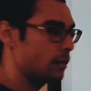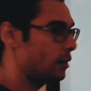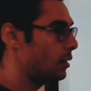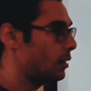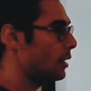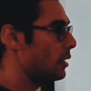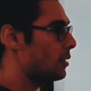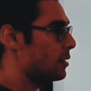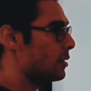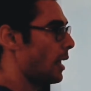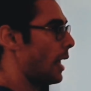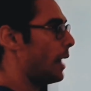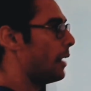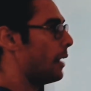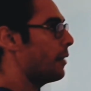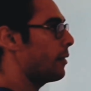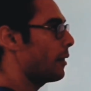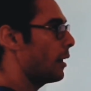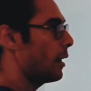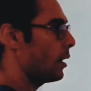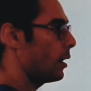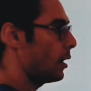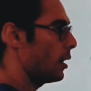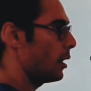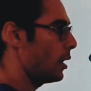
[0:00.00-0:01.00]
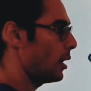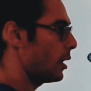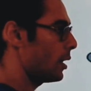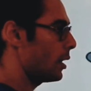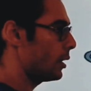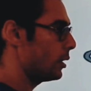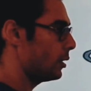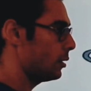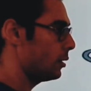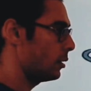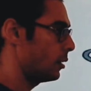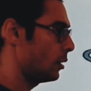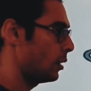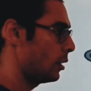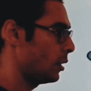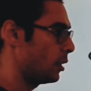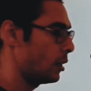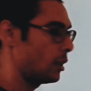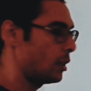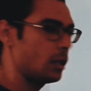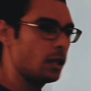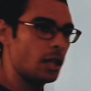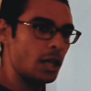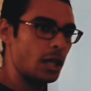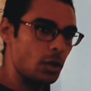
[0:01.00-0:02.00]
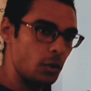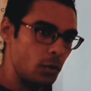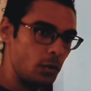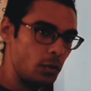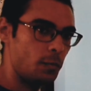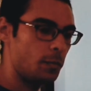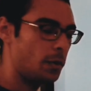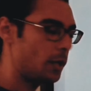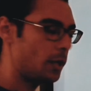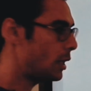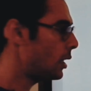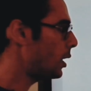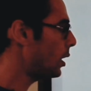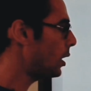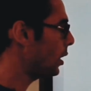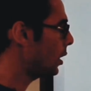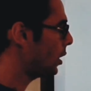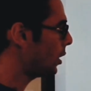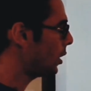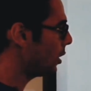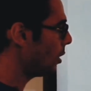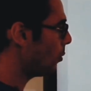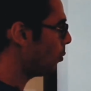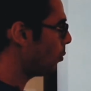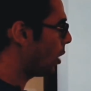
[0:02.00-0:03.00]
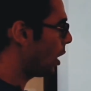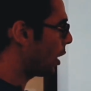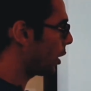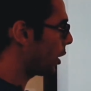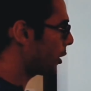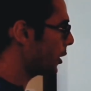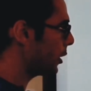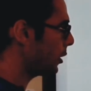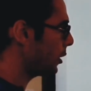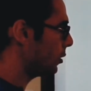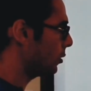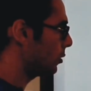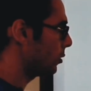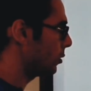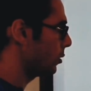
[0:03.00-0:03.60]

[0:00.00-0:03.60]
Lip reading: needs anything here, it could be the water,